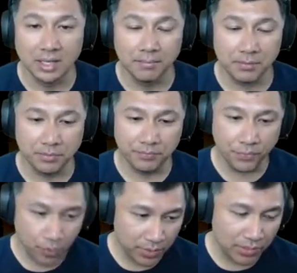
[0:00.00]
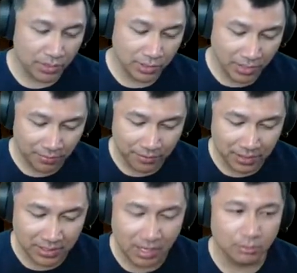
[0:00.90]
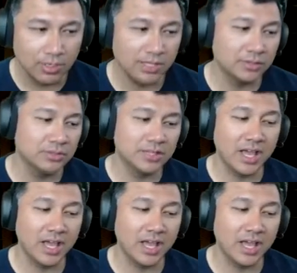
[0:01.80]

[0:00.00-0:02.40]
But before we go any further, I would like to say